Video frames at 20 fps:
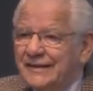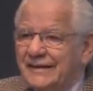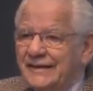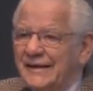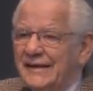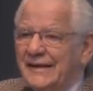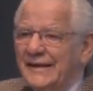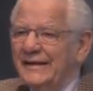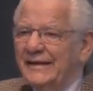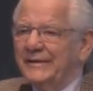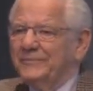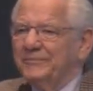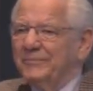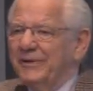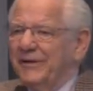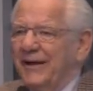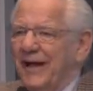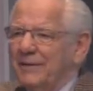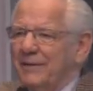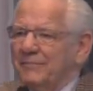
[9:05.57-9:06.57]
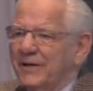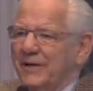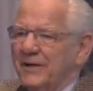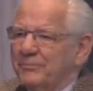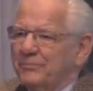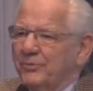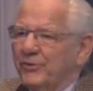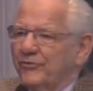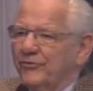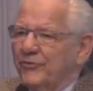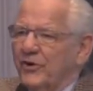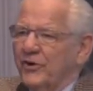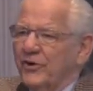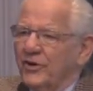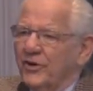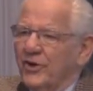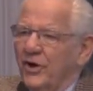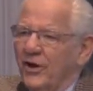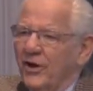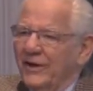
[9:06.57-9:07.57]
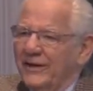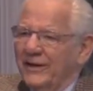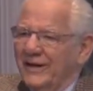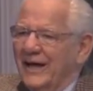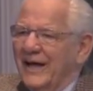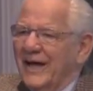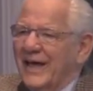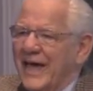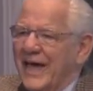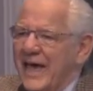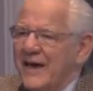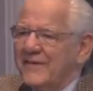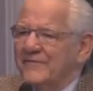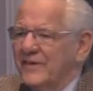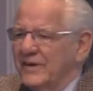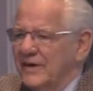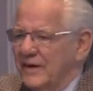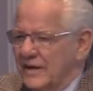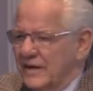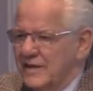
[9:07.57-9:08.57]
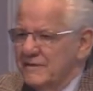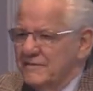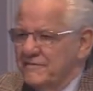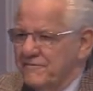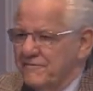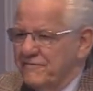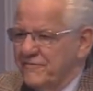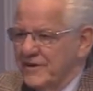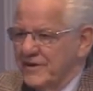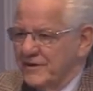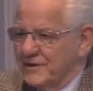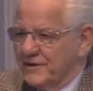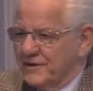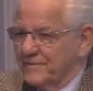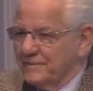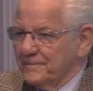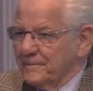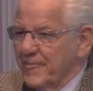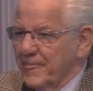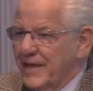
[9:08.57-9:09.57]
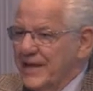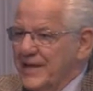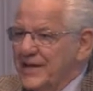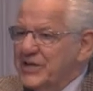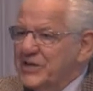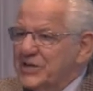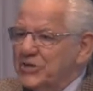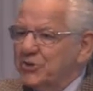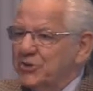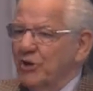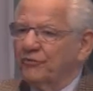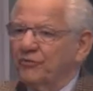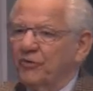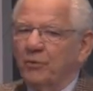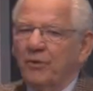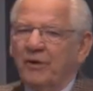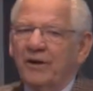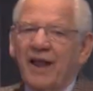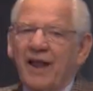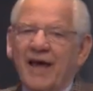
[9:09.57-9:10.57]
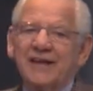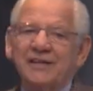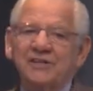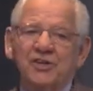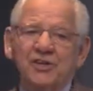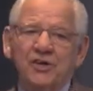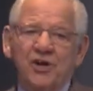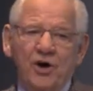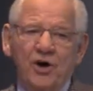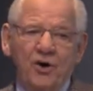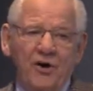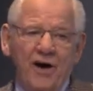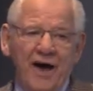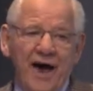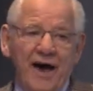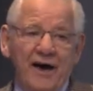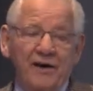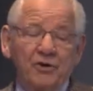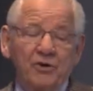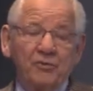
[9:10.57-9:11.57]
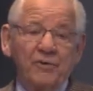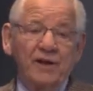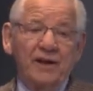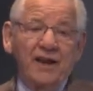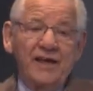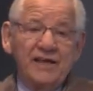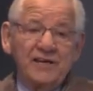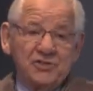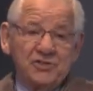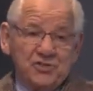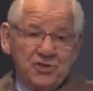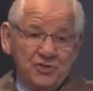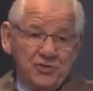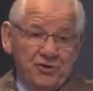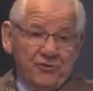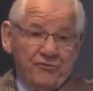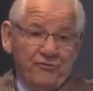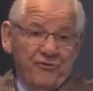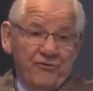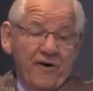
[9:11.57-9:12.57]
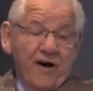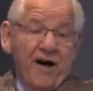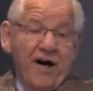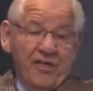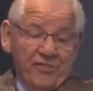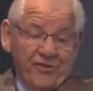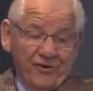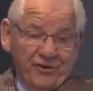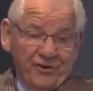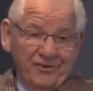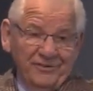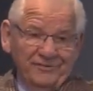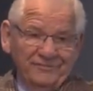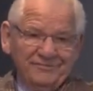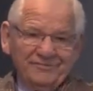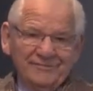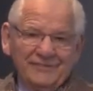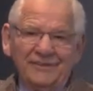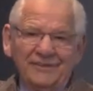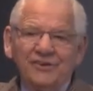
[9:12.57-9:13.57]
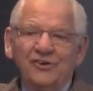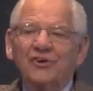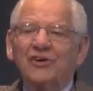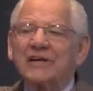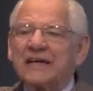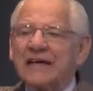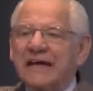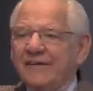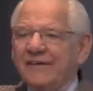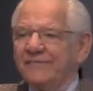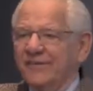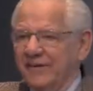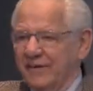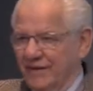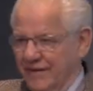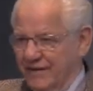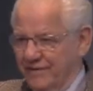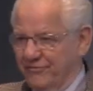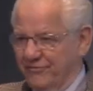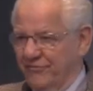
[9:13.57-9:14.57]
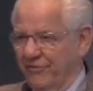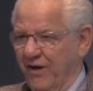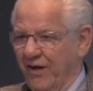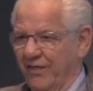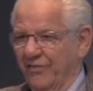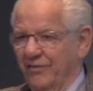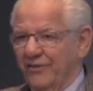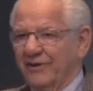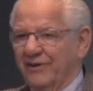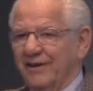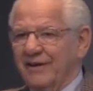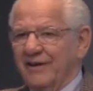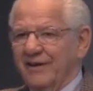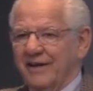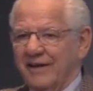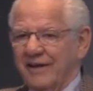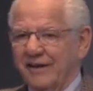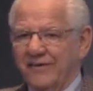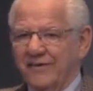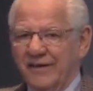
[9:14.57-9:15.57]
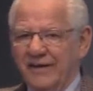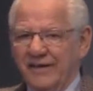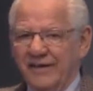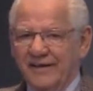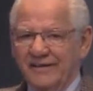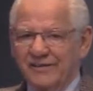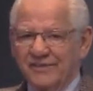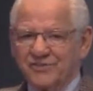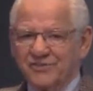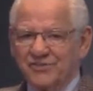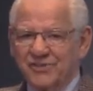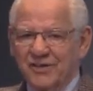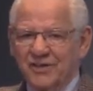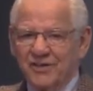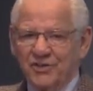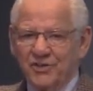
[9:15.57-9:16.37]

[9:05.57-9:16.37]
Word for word: Uh, but I'm going to prefer to call it a heavenly fear. So if you would like to know how to relate to your Father, your heavenly Father, here it is.